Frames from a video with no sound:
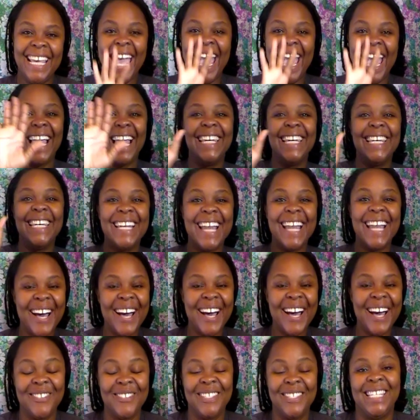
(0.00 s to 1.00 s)

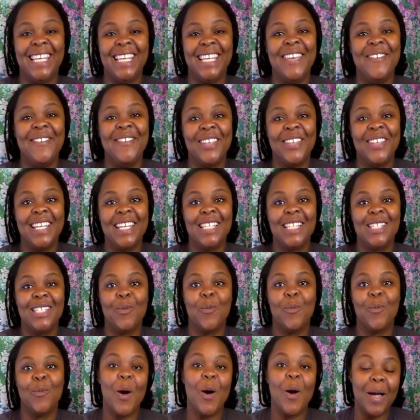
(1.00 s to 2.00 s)
Hello,
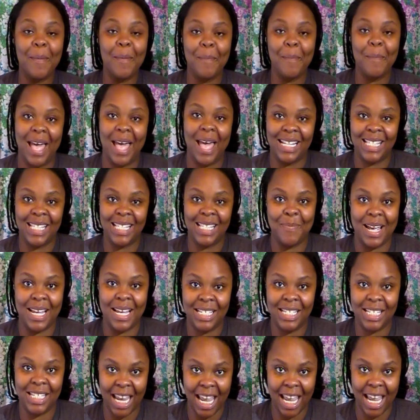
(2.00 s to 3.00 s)
divas. Welcome back to
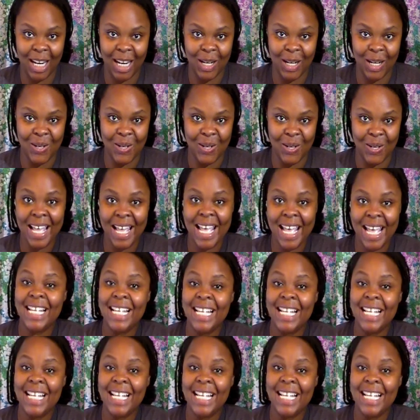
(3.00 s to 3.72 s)
my channel.